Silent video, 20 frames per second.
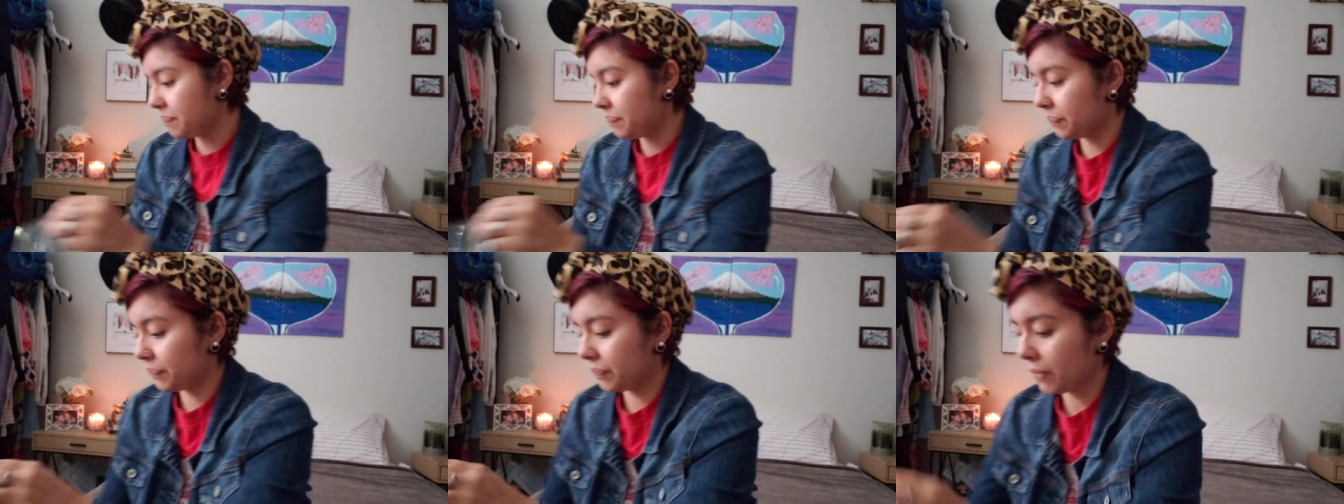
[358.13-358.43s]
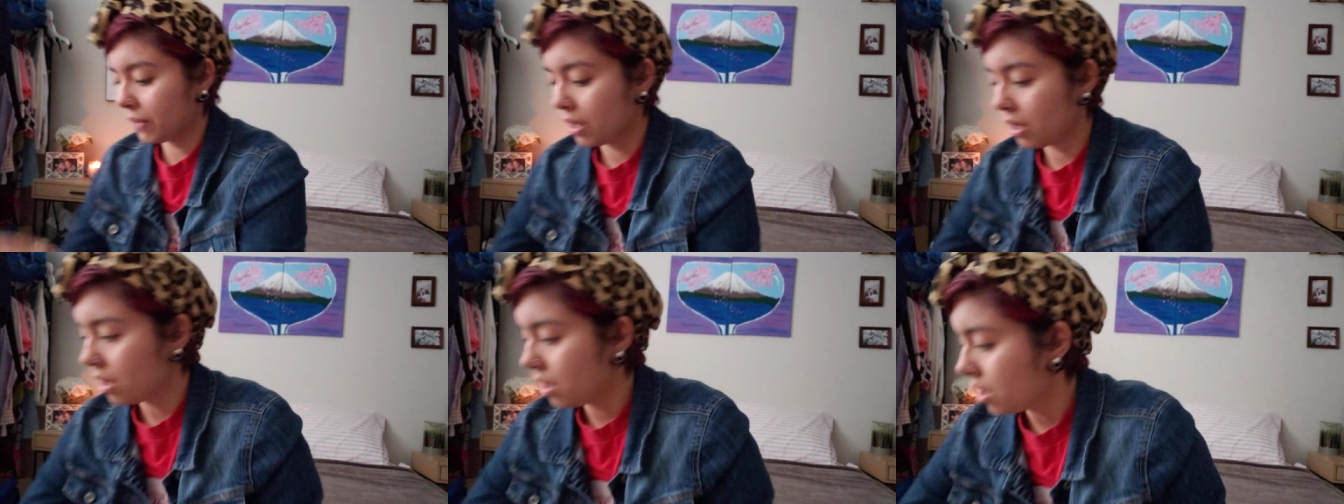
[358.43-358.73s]

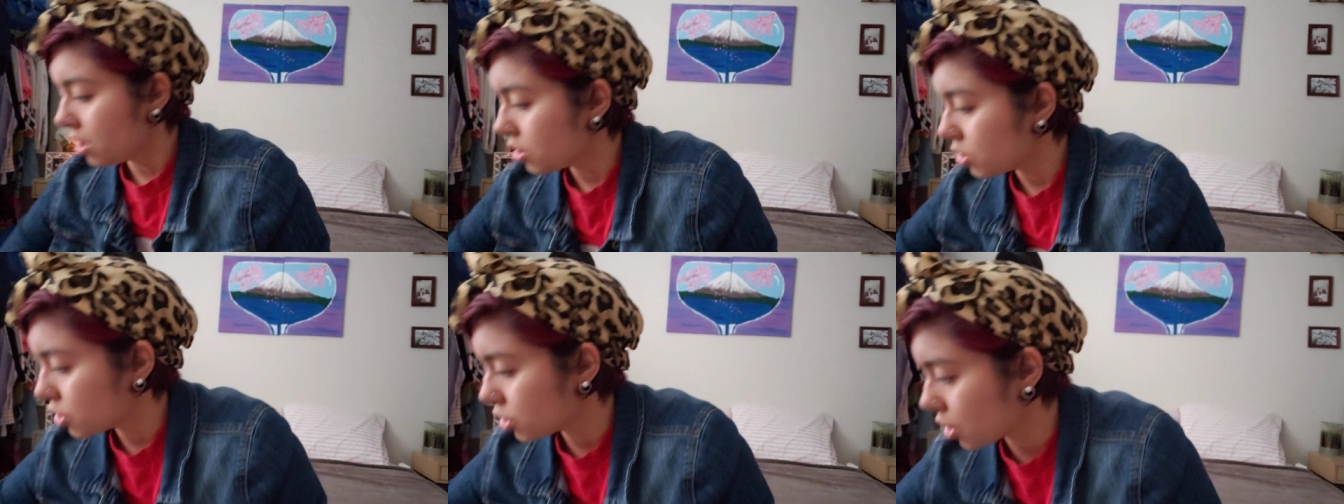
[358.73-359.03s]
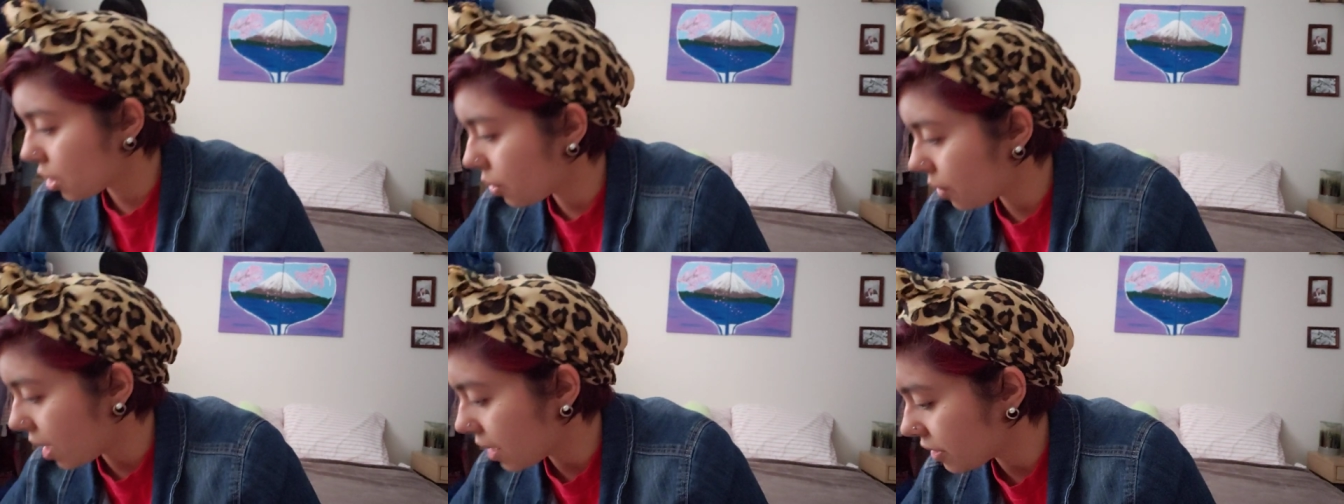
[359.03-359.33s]

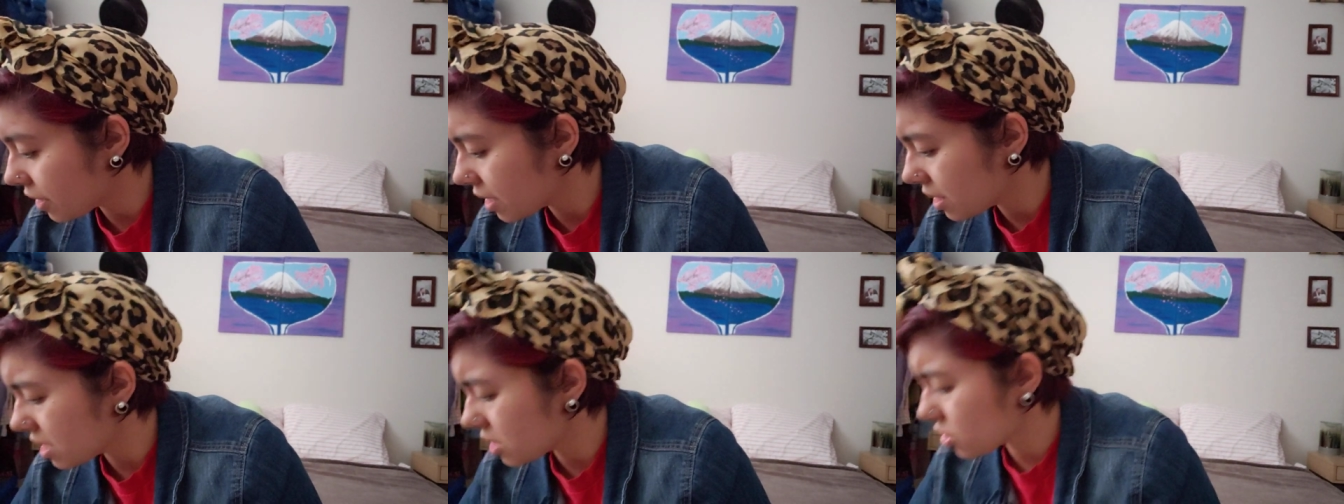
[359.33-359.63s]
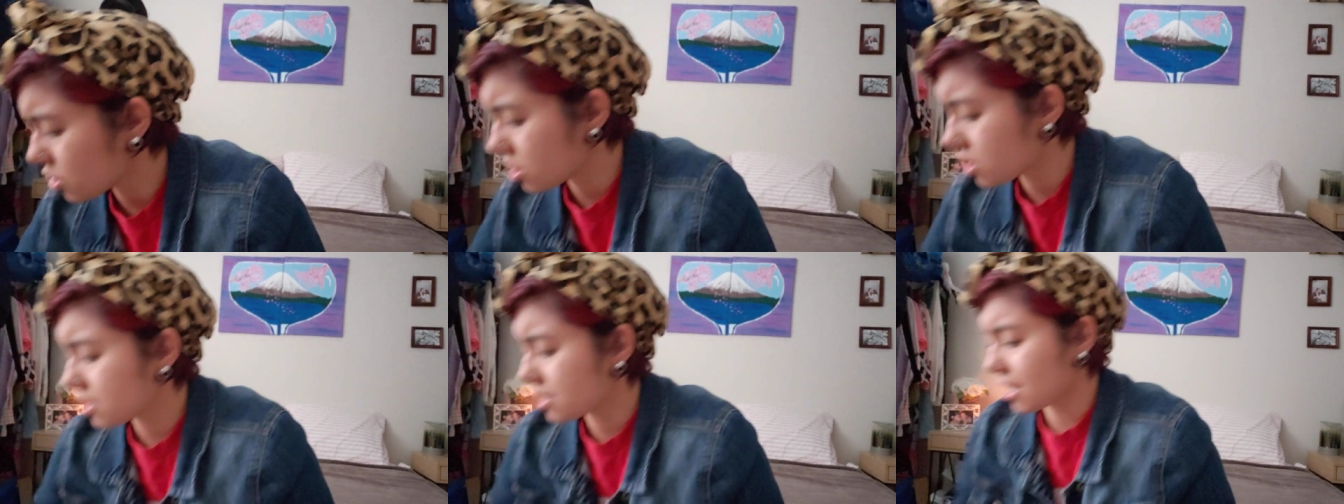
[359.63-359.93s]
So I think
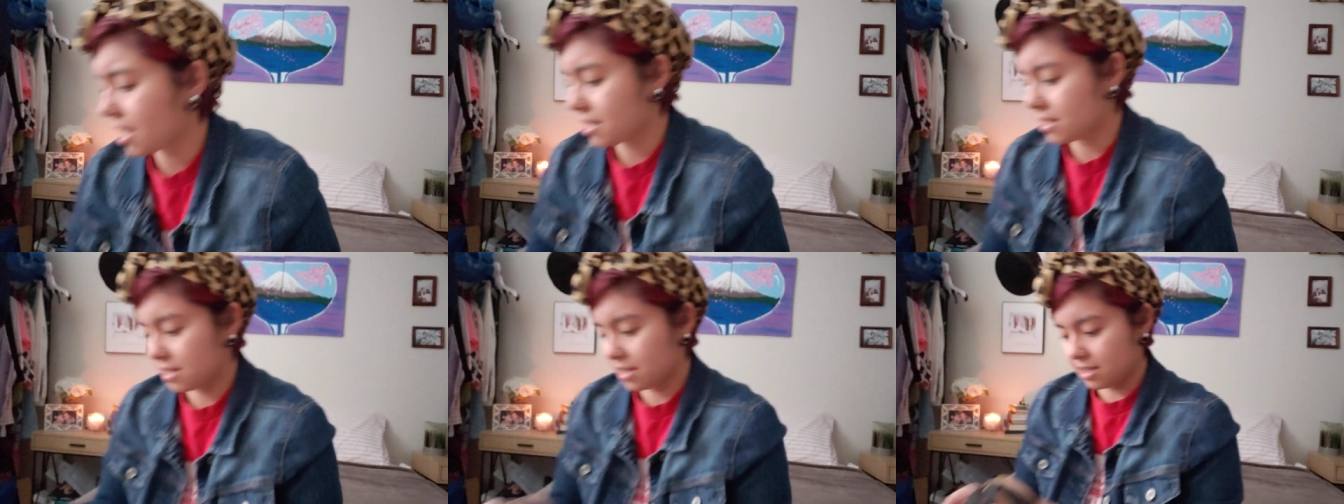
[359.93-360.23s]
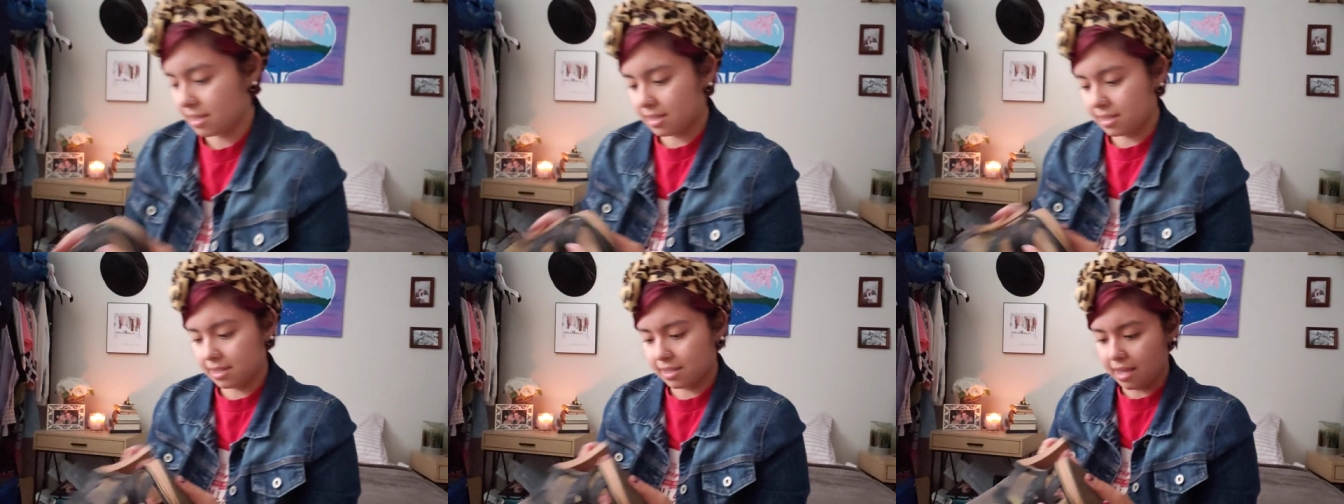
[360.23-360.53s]
these are a size
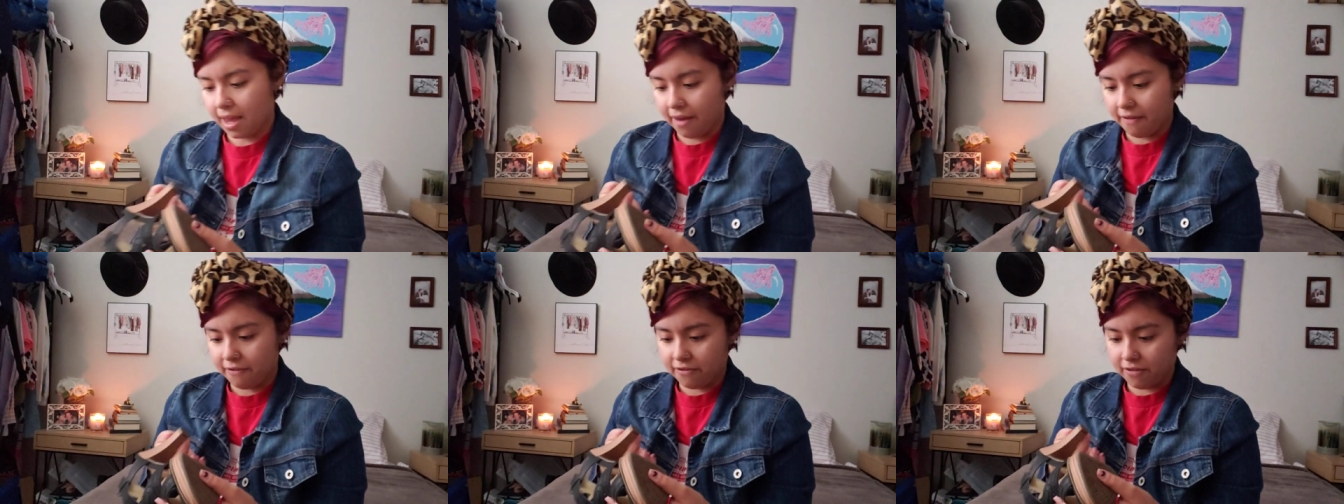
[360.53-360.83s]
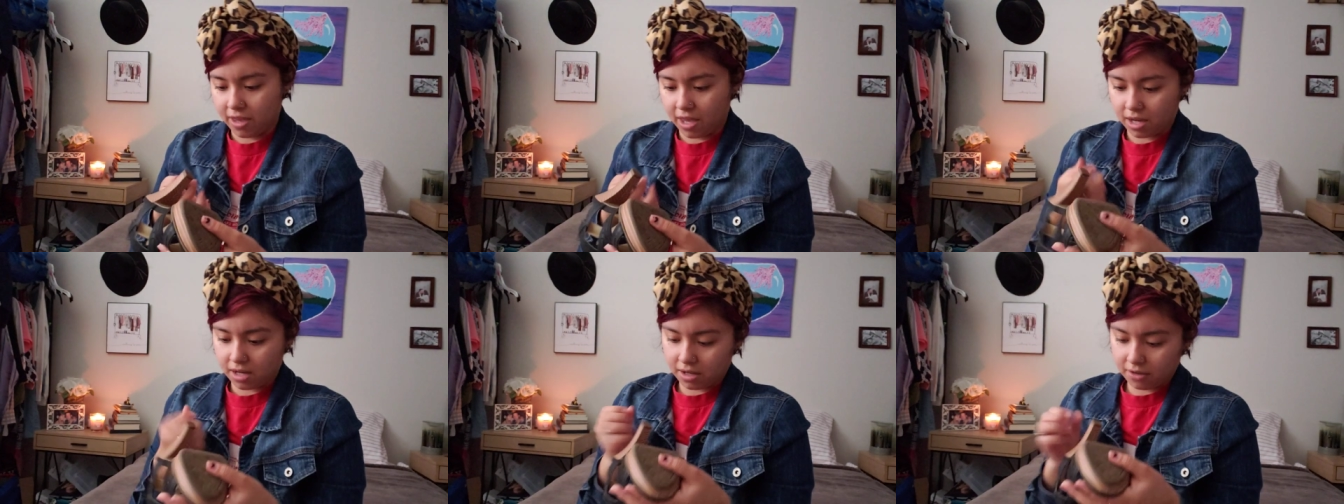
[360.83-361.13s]

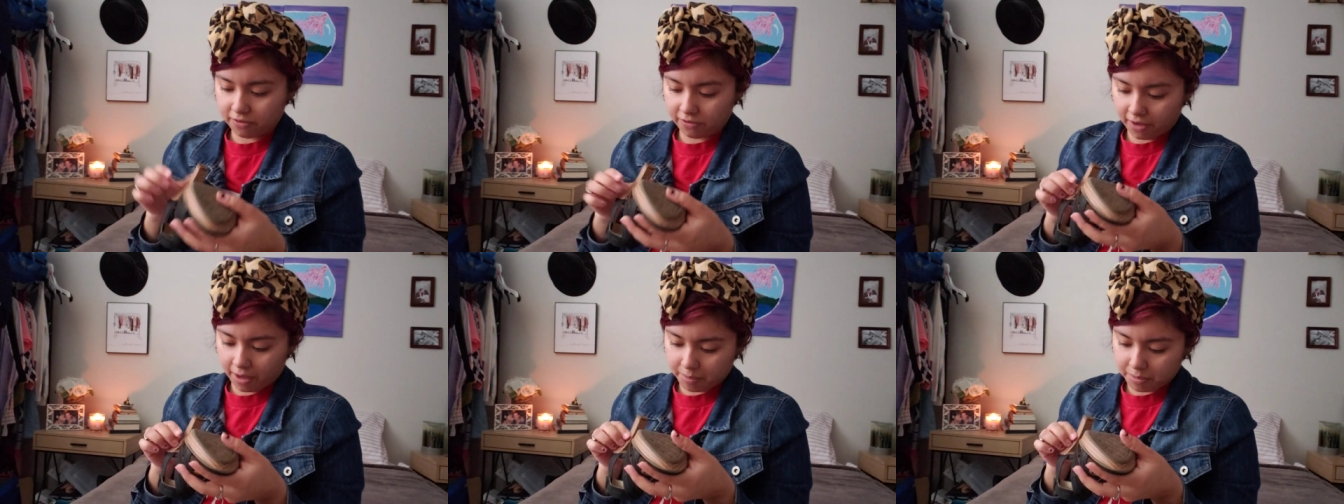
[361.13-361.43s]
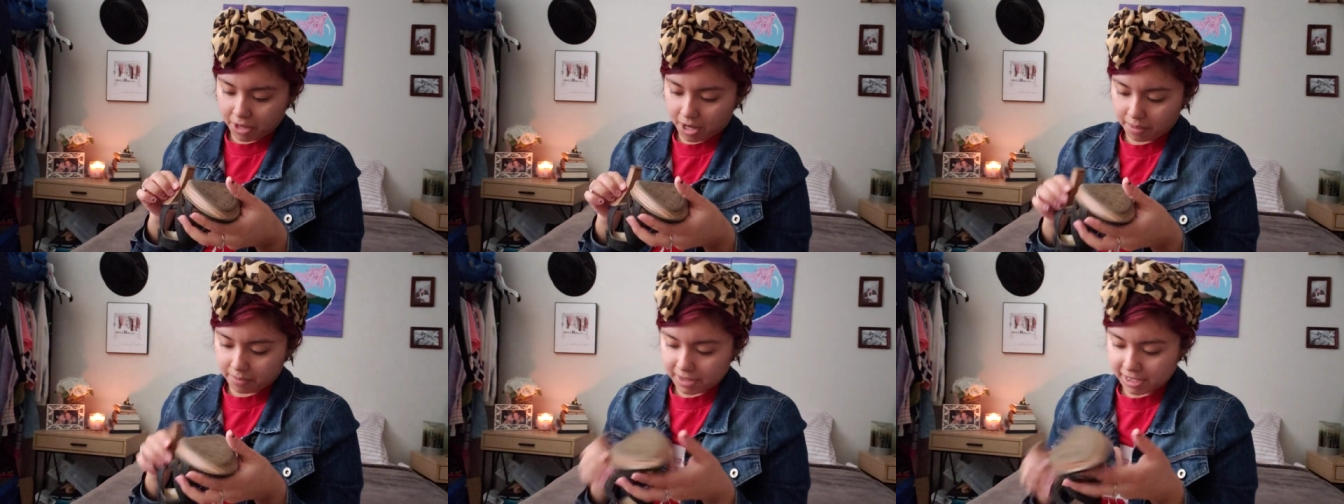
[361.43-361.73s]
7 if
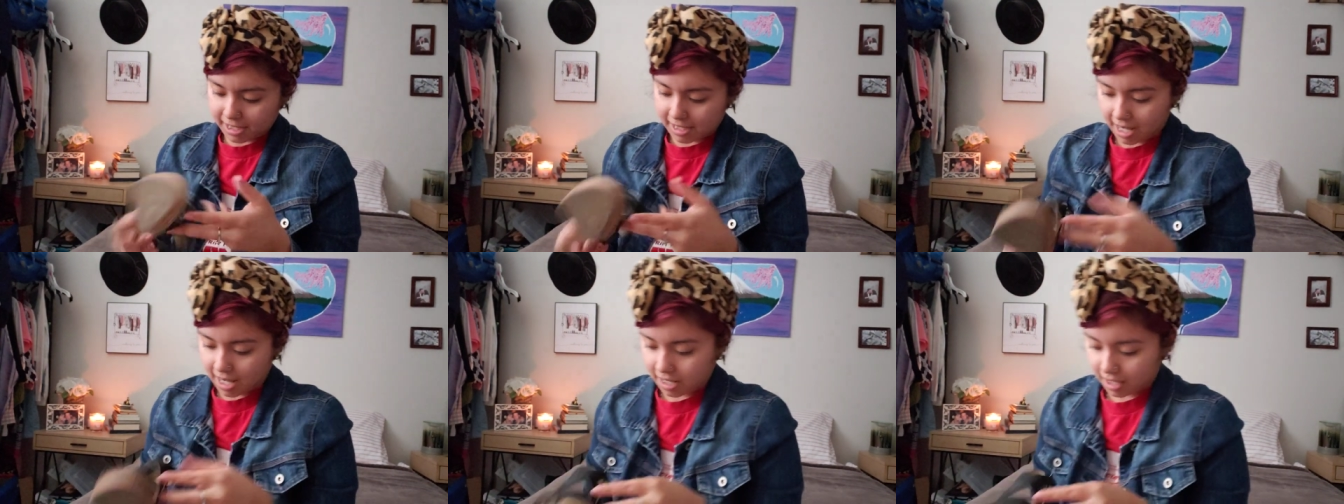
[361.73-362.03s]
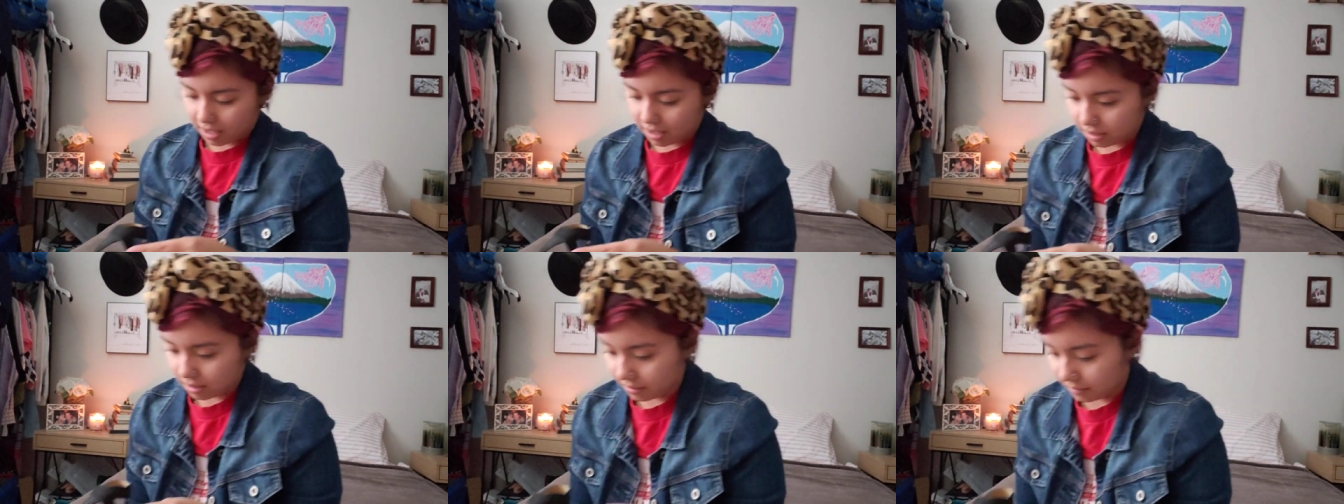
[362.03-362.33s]
I'm not
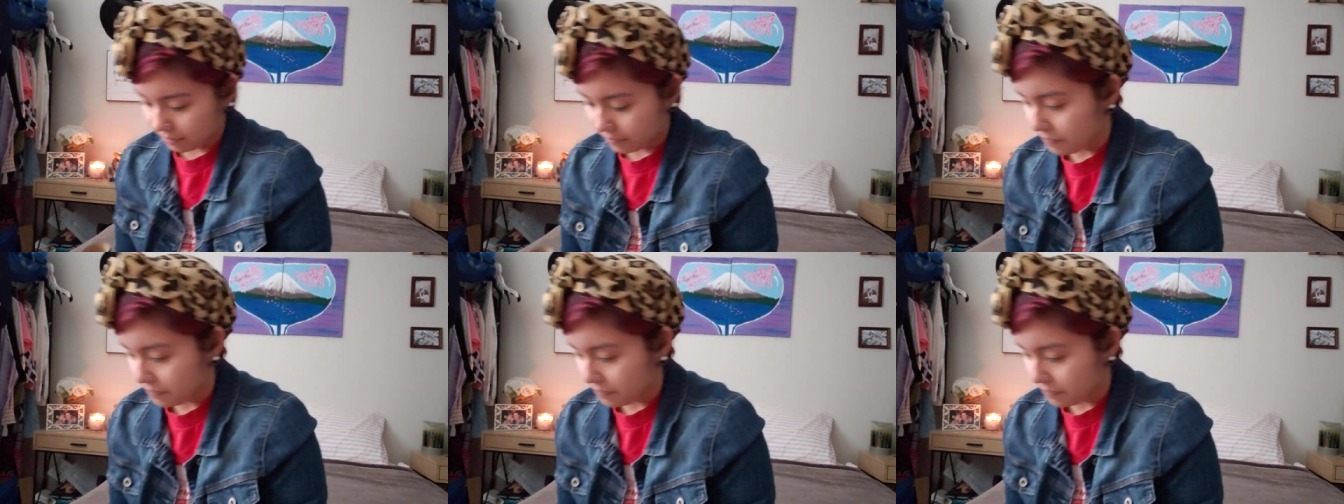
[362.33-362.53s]
mistaken.